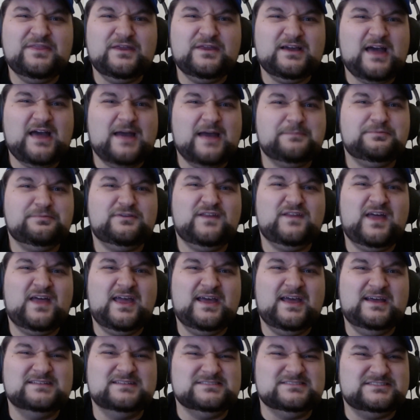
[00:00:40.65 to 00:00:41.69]
They got
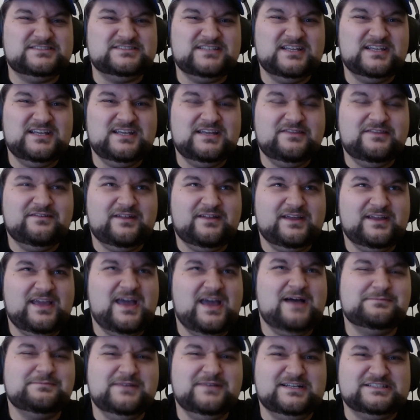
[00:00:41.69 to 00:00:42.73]
plans, see? And they're like, yeah,
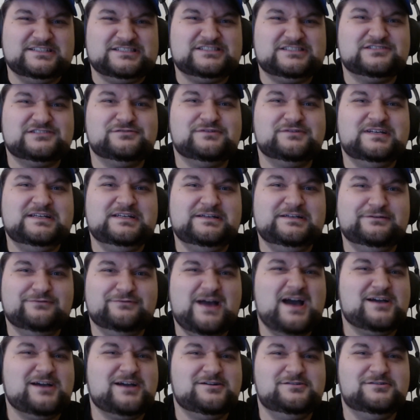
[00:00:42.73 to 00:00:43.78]
I'm going to screen.
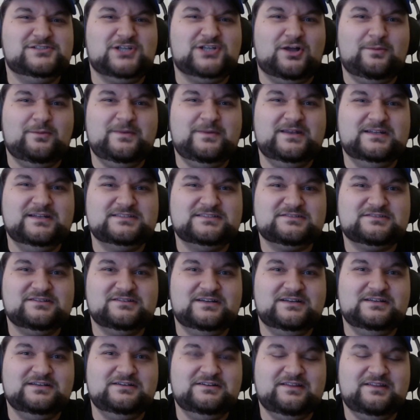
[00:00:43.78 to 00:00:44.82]
Rocco told me to
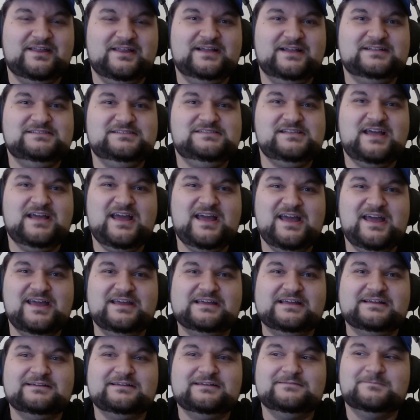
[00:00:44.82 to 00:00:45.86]
screen. You're like,
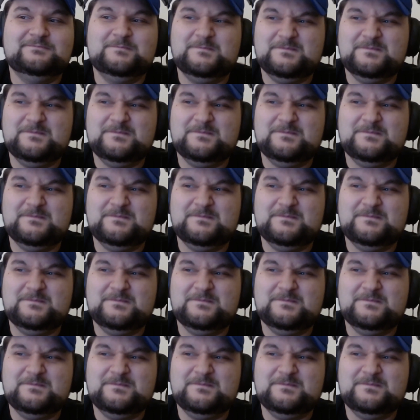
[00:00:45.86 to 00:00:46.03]
dang.